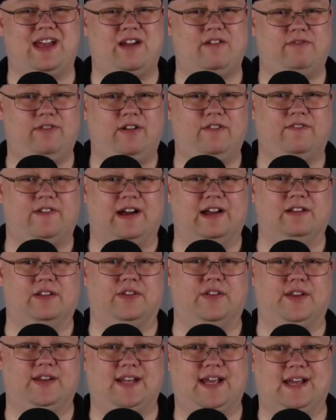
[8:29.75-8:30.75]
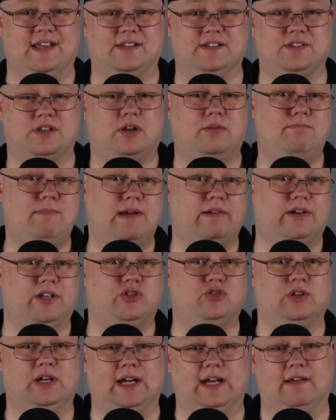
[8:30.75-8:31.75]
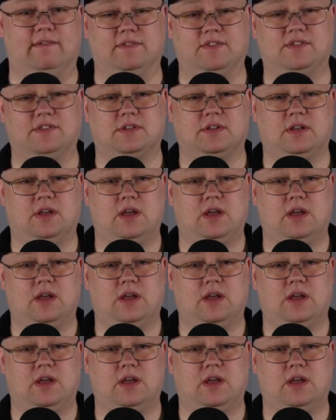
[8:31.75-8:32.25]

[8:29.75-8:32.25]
every file on the NAS on mirrored drives,